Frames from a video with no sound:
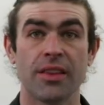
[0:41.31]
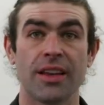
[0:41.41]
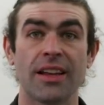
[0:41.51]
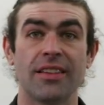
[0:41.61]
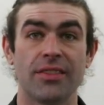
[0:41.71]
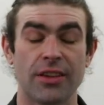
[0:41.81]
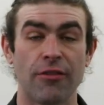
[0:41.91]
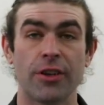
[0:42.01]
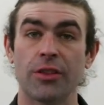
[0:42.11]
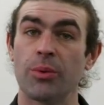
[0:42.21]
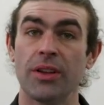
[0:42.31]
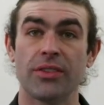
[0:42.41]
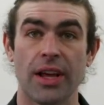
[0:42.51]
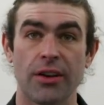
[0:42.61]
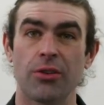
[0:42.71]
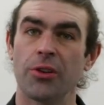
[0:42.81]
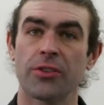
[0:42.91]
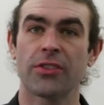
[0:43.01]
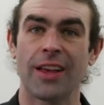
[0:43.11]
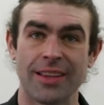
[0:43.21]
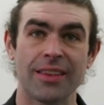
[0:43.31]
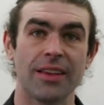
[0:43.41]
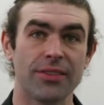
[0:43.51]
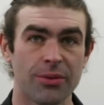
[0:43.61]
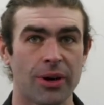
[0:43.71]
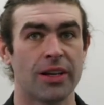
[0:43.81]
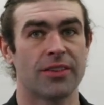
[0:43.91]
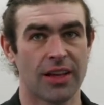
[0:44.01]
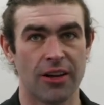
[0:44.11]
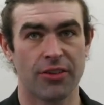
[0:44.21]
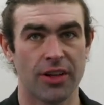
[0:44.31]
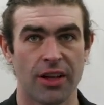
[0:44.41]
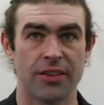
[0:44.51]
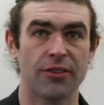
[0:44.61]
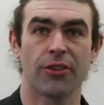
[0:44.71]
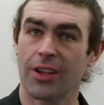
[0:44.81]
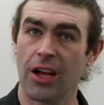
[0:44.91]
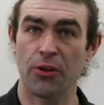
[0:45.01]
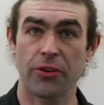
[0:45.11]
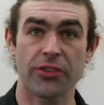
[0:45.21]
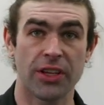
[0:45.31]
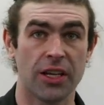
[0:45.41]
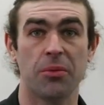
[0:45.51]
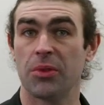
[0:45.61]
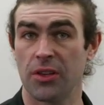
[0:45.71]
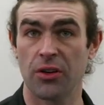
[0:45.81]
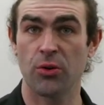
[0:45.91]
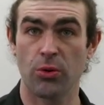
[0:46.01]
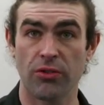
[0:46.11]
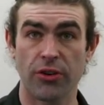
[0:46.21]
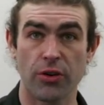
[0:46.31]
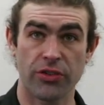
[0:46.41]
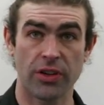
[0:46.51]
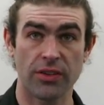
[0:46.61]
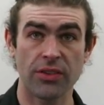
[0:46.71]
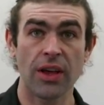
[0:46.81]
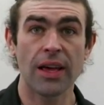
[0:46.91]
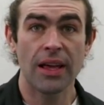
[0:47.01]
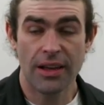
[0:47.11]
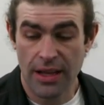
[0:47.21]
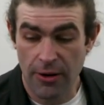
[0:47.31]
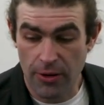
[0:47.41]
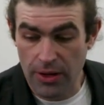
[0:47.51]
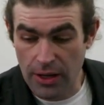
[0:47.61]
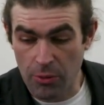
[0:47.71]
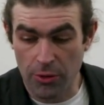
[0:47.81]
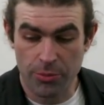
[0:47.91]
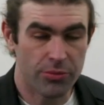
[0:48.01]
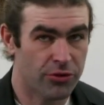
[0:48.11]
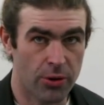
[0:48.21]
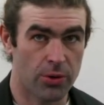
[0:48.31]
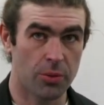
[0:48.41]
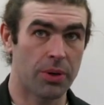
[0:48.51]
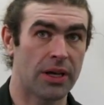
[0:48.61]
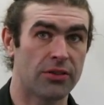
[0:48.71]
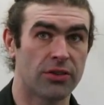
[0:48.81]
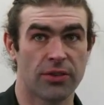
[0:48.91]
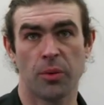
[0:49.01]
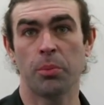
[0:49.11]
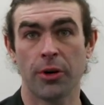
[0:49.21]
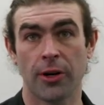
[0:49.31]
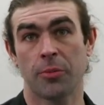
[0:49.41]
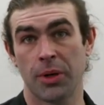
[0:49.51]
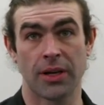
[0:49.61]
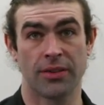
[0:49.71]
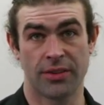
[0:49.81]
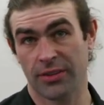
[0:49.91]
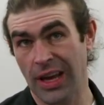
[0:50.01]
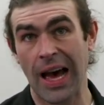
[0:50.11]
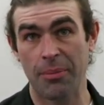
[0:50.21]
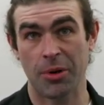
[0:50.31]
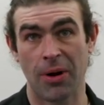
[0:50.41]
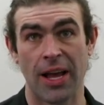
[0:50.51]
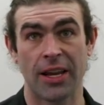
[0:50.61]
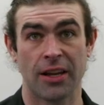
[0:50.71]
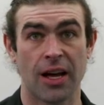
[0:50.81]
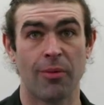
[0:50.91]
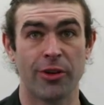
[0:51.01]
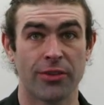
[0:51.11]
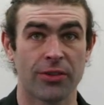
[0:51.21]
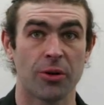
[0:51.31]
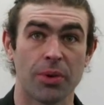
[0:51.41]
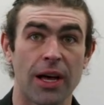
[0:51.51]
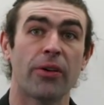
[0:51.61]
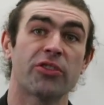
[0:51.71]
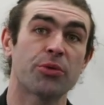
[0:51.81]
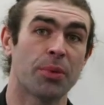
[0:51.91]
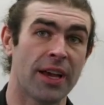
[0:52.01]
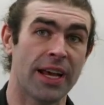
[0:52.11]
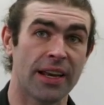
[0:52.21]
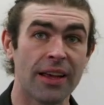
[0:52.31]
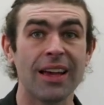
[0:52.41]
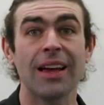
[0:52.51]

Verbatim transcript: The 1973 standard looks like this, right? It's kind of a, a different color scheme than the newer versions. Now, I won't show you the pages of the book because it's copyrighted, obviously, but I'll explain